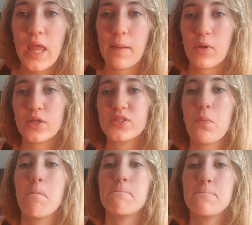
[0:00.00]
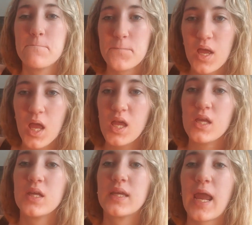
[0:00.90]
labels.
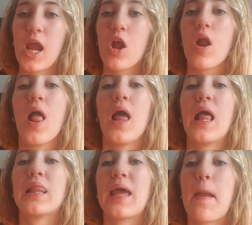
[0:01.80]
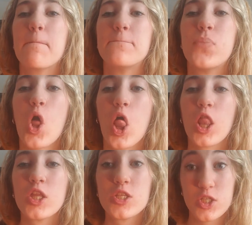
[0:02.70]
Care
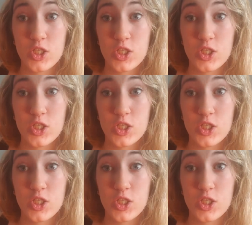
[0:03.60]
labels.